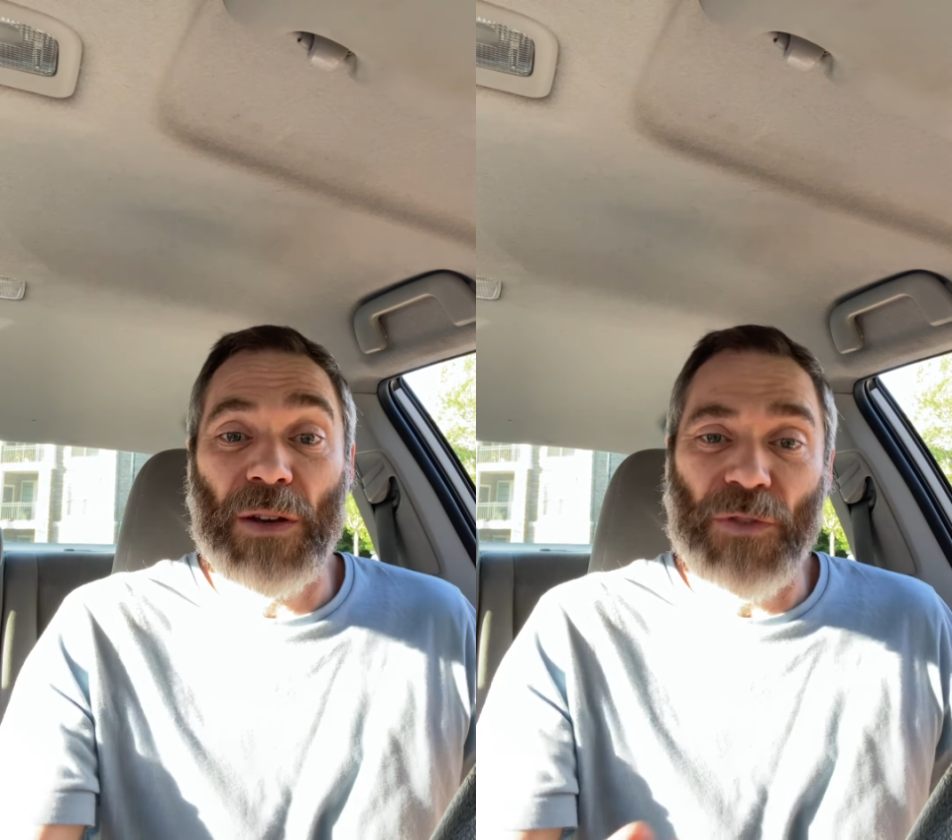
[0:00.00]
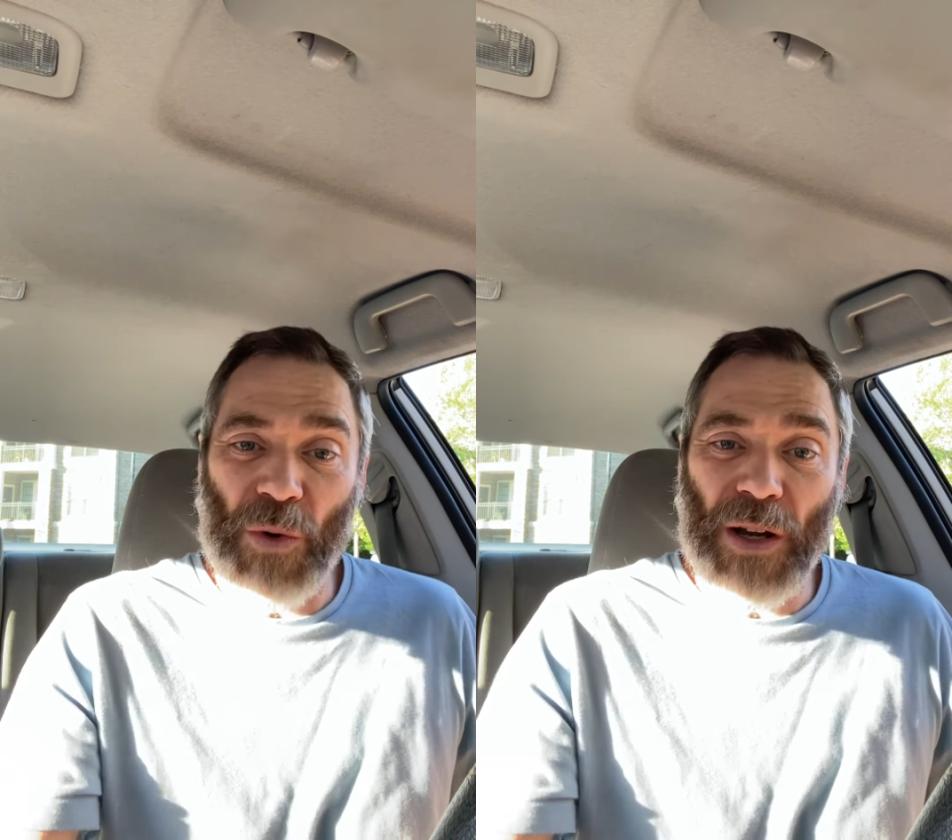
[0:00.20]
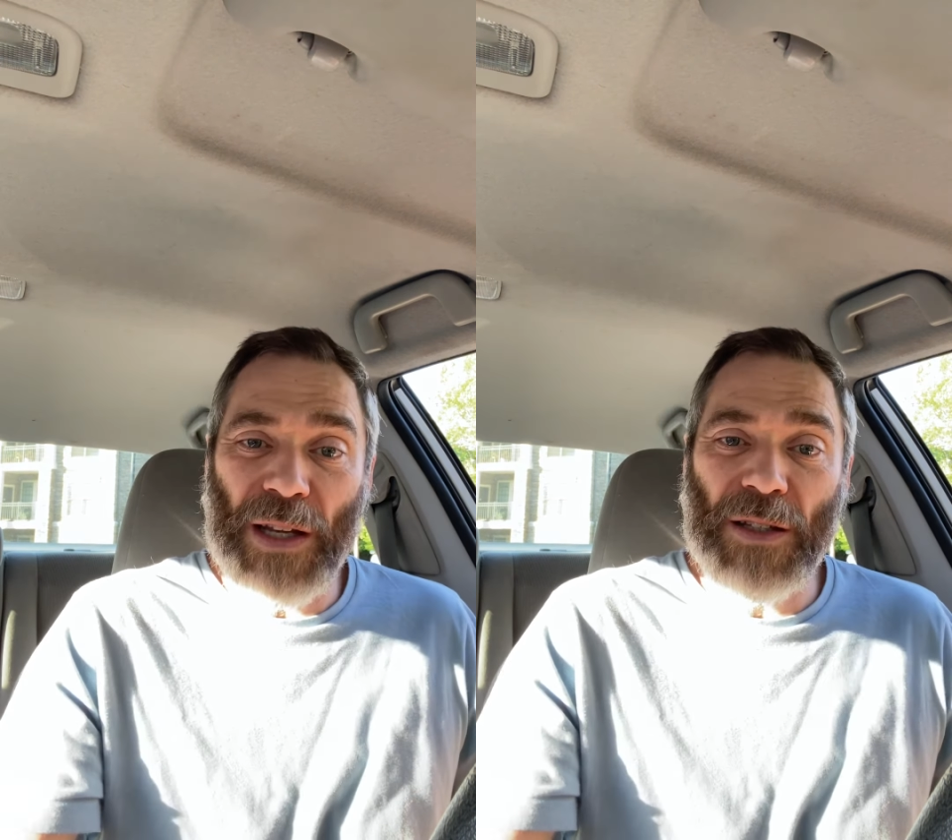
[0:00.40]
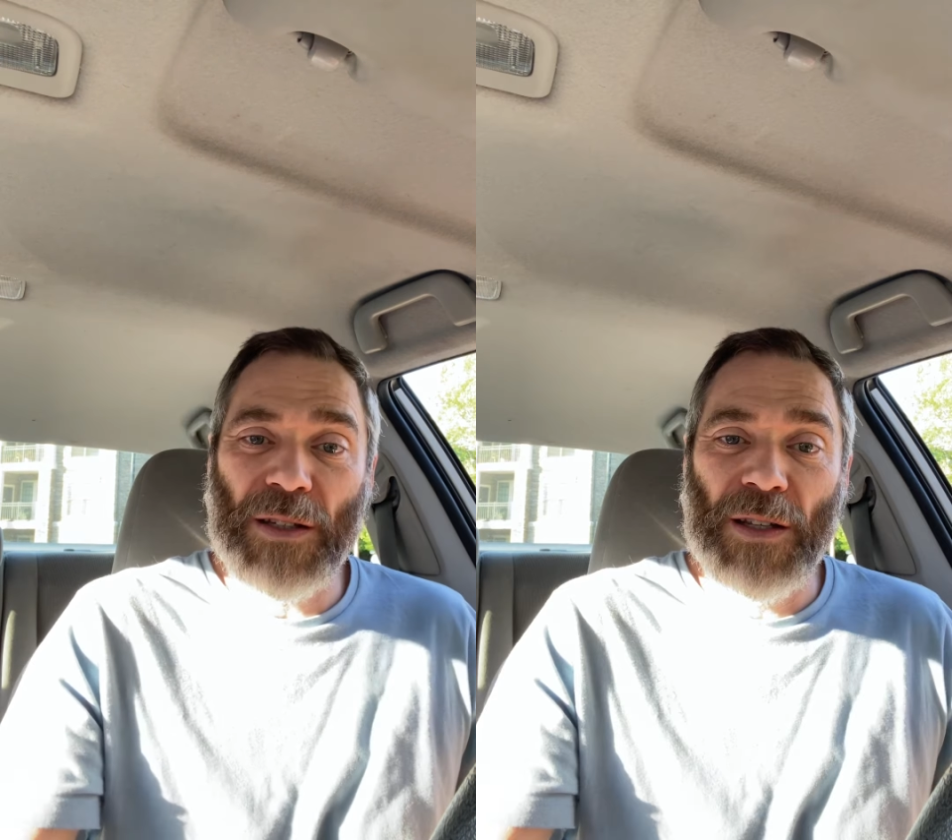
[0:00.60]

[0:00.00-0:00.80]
If you want it,